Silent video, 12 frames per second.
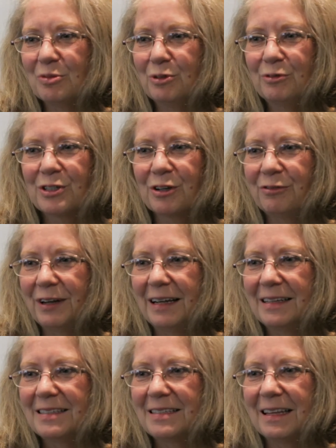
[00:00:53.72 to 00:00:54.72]
moves so
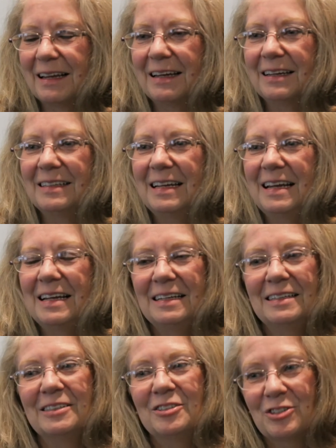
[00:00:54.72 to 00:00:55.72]
fast that
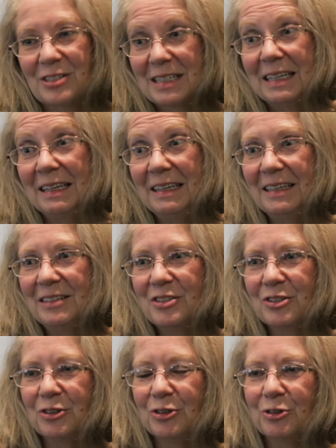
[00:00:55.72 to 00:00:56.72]
is just key
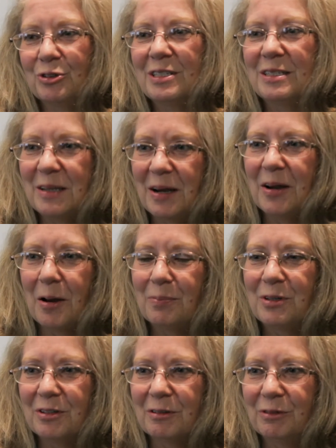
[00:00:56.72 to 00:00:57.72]
to stay
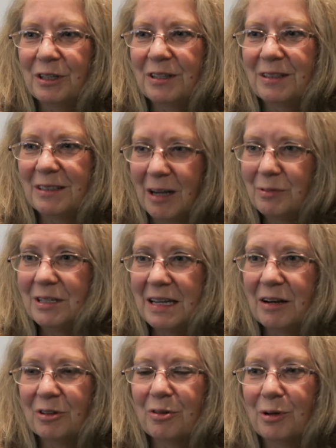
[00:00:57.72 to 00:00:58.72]
up to, with, up to
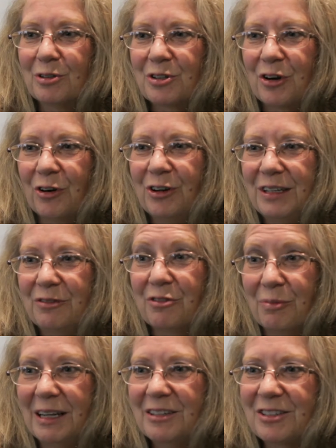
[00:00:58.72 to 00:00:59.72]
date with the most current
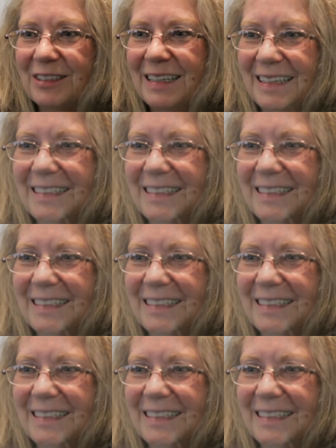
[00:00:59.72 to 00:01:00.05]
information.